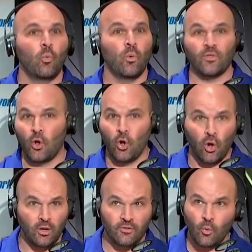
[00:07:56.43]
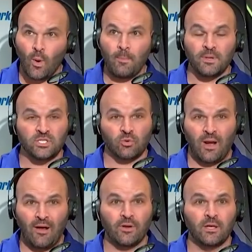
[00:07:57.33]
with all of the weapons
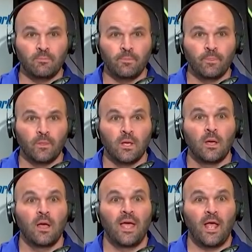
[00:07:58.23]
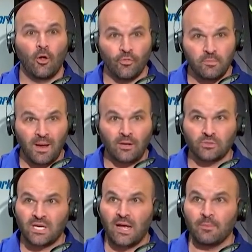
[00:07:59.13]
around him, healthy
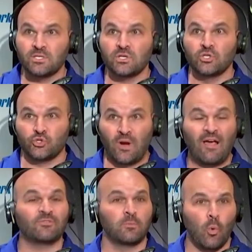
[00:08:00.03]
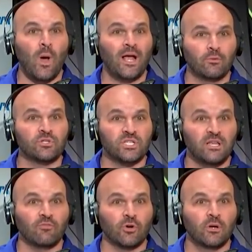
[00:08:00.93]
Michael Thomas, draft him a wide
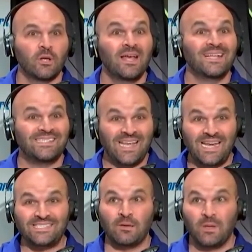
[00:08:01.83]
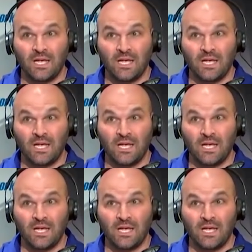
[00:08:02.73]
receiver, Taysom